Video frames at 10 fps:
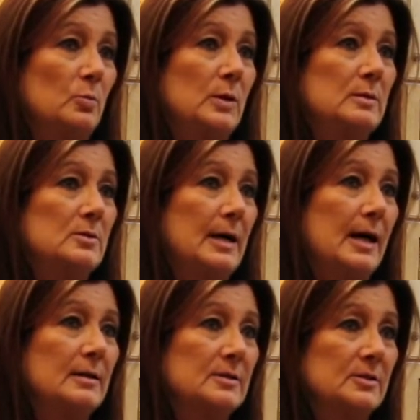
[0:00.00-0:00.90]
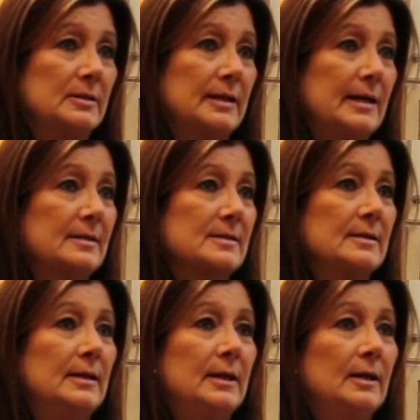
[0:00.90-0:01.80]
one island to the
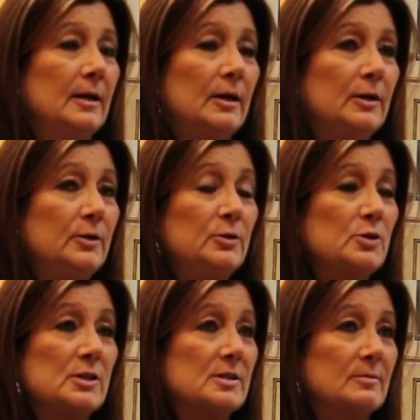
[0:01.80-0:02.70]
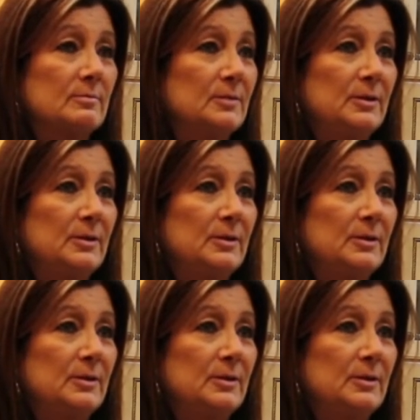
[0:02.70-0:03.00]
next, you're just